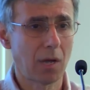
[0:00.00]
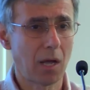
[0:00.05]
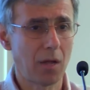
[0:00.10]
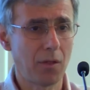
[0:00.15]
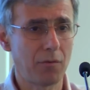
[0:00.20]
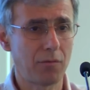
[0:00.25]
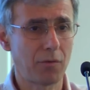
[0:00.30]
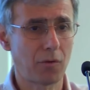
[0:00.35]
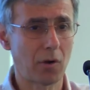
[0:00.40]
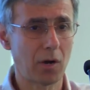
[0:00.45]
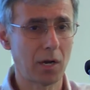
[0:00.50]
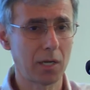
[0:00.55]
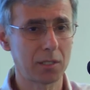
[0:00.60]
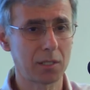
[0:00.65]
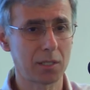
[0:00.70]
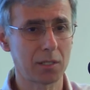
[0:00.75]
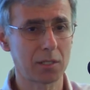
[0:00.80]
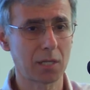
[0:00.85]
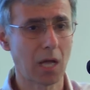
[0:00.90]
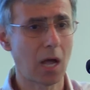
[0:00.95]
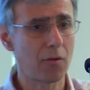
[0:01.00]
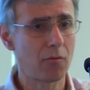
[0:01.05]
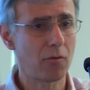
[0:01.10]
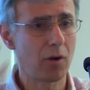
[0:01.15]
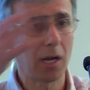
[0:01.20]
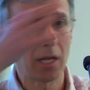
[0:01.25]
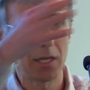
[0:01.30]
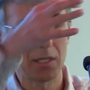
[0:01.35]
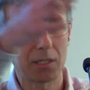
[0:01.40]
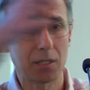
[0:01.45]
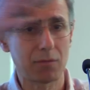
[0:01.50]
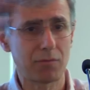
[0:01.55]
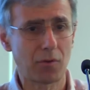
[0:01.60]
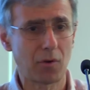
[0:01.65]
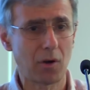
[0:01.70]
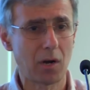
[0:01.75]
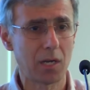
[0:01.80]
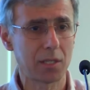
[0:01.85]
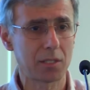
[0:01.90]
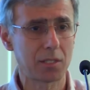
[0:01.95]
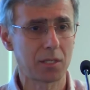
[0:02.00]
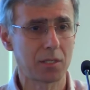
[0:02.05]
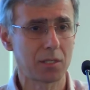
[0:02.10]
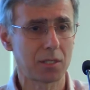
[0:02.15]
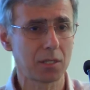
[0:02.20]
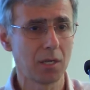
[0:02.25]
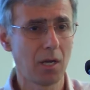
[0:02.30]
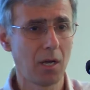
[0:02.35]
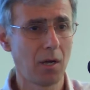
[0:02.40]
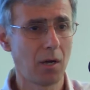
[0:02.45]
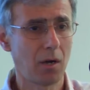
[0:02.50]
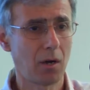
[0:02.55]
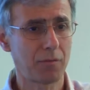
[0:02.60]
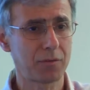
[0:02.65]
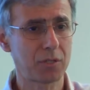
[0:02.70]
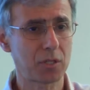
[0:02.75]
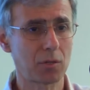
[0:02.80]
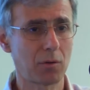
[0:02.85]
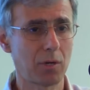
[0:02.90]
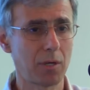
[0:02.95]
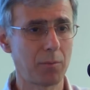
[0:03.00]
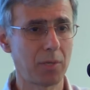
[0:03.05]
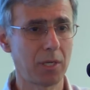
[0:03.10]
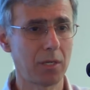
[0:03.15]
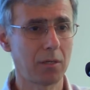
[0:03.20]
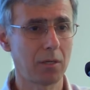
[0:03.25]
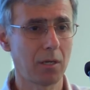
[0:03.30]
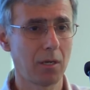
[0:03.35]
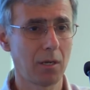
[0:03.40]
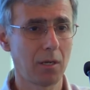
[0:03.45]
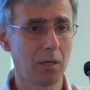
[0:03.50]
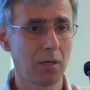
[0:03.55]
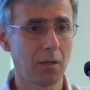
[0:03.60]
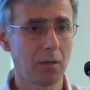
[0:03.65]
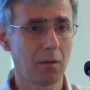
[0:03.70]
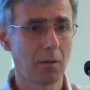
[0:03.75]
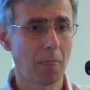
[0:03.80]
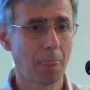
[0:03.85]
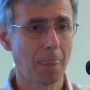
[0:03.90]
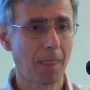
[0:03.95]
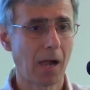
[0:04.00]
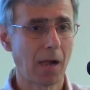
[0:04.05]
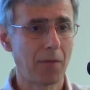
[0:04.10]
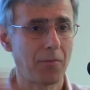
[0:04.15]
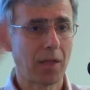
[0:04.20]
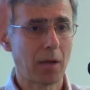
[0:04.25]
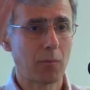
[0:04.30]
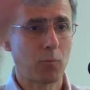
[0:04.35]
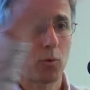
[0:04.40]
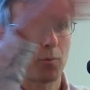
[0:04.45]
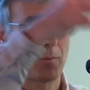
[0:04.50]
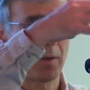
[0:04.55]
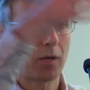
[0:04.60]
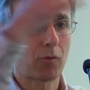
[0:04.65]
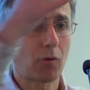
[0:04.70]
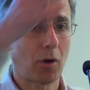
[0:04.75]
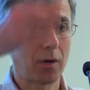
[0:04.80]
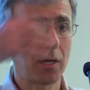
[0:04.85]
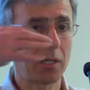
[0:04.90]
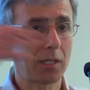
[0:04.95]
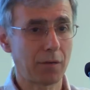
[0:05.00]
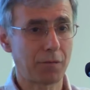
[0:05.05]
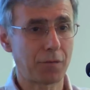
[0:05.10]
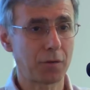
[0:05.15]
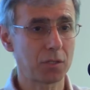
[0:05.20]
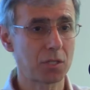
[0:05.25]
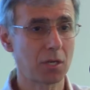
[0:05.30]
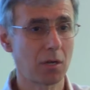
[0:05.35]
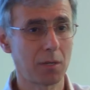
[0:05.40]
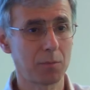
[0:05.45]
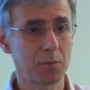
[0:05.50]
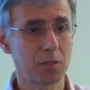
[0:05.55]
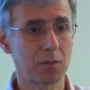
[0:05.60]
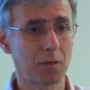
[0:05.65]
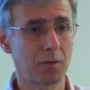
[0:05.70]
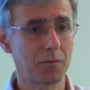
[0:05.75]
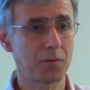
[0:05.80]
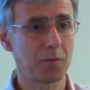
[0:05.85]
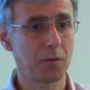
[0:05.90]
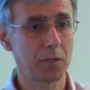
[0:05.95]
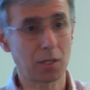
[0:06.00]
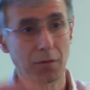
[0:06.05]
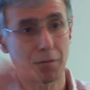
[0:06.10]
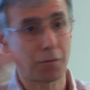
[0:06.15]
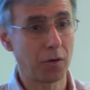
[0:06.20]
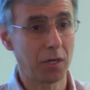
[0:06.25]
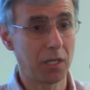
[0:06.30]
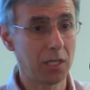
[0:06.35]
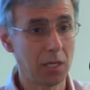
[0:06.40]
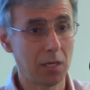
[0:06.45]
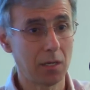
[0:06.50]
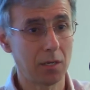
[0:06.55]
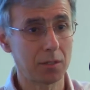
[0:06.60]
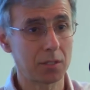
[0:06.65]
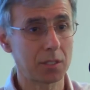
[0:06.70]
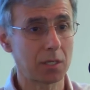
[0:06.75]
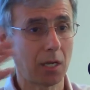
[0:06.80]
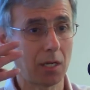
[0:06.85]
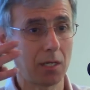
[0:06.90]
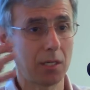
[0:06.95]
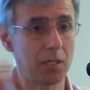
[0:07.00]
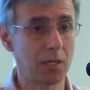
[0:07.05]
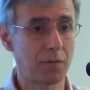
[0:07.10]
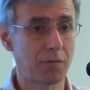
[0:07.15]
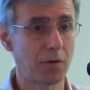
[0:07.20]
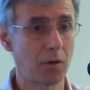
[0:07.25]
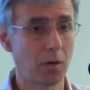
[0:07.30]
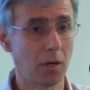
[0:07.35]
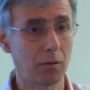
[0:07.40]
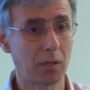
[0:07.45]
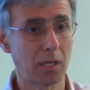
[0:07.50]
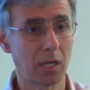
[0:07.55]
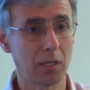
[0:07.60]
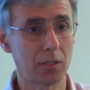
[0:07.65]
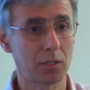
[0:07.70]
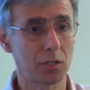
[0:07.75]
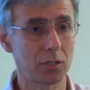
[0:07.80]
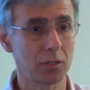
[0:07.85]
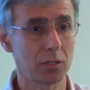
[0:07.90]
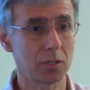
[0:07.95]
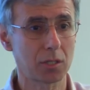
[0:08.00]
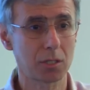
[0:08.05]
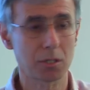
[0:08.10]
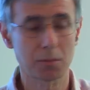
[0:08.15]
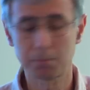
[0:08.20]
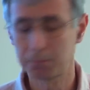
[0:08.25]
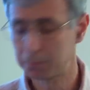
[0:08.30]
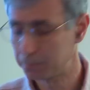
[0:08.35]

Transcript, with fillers: other varieties, unrelated varieties of soybean, and that would be grown at different times of different years and in different locations.